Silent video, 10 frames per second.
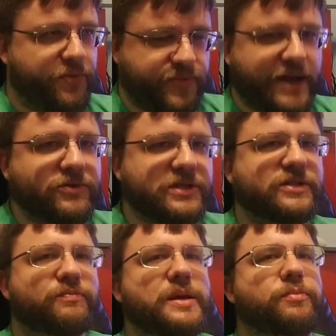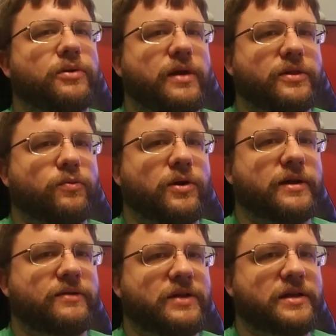thousands of people around the
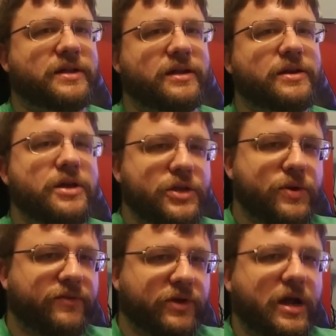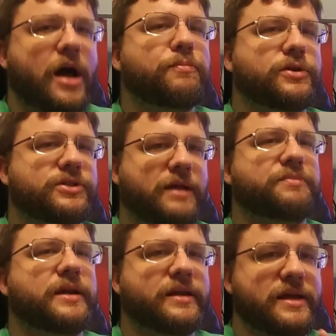world have not done. You have accomplished
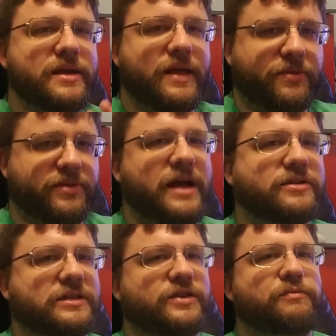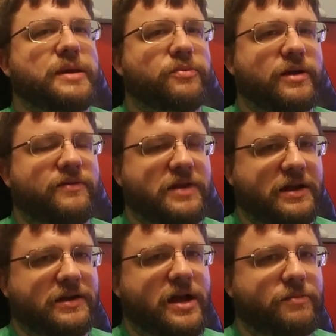something that thousands of people have
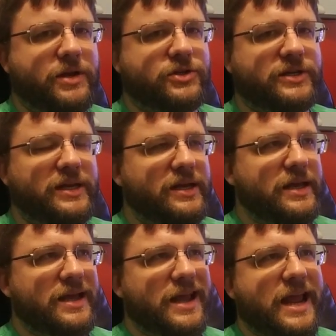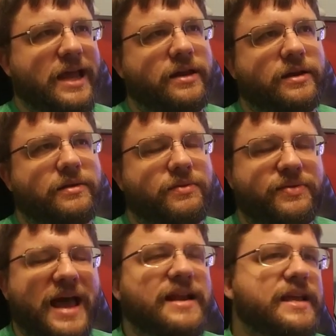not accomplished. And
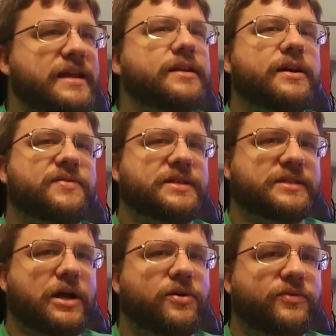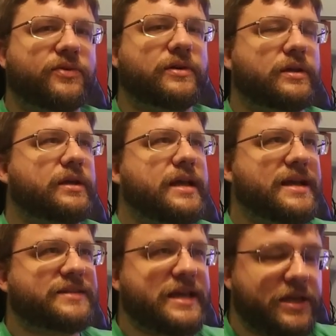that, in and of itself, is a